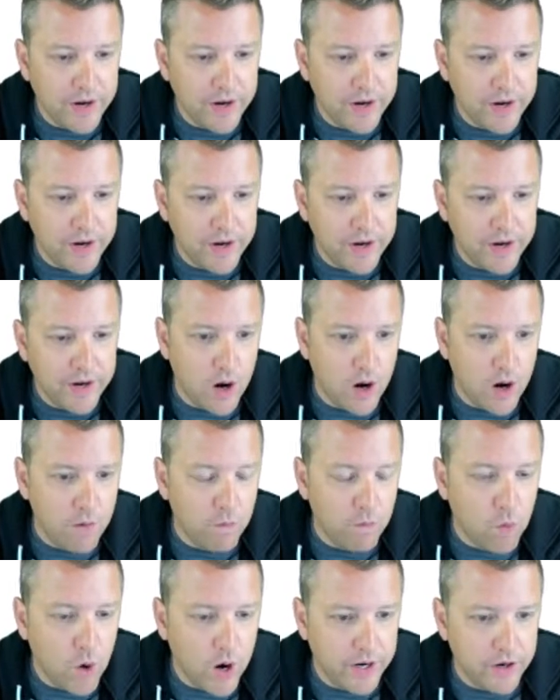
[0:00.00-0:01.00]
of view on
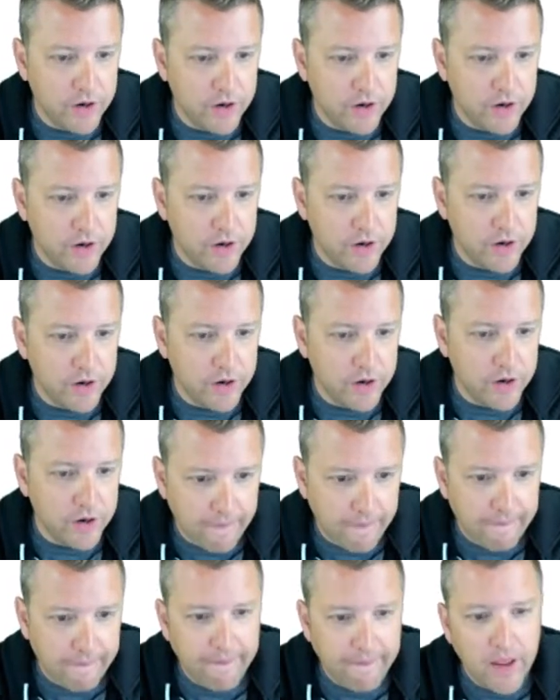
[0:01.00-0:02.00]
what you're doing.
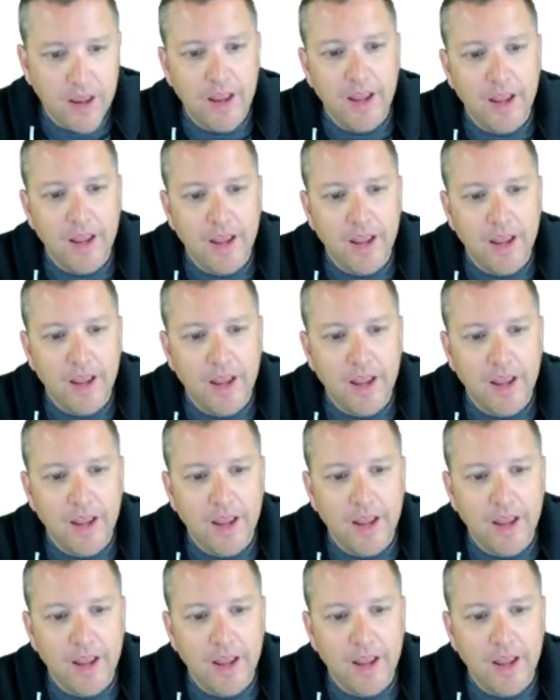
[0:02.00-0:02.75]
If